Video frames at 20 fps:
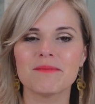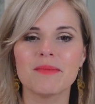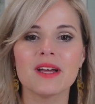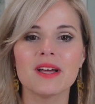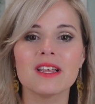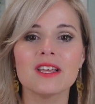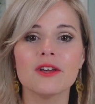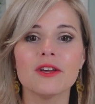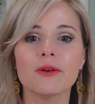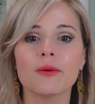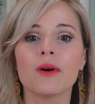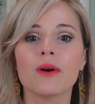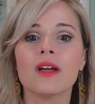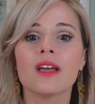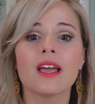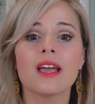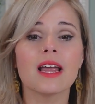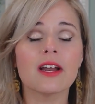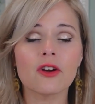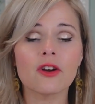but you
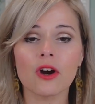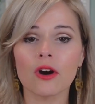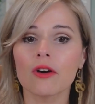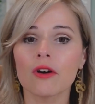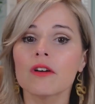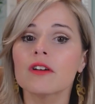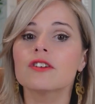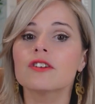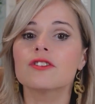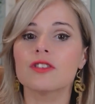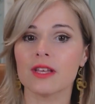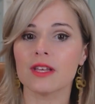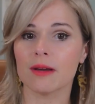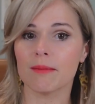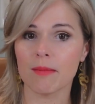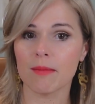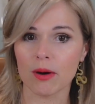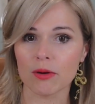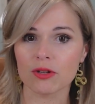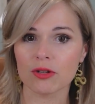encourage the
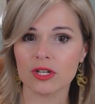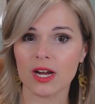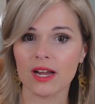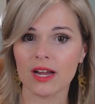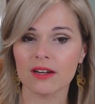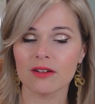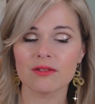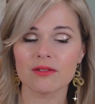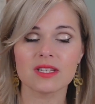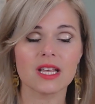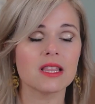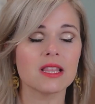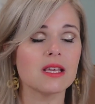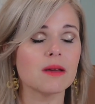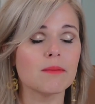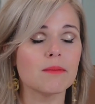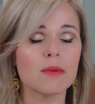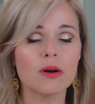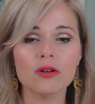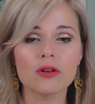emotion. You say
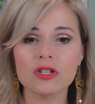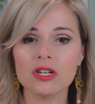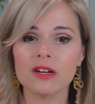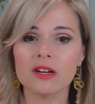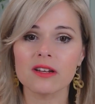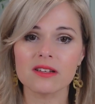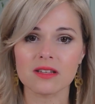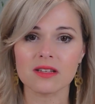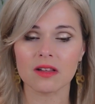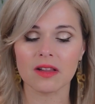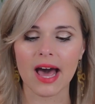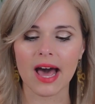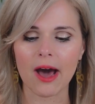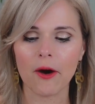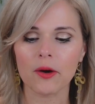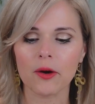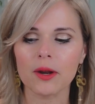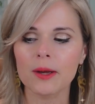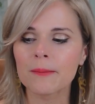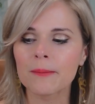the emotion is allowed.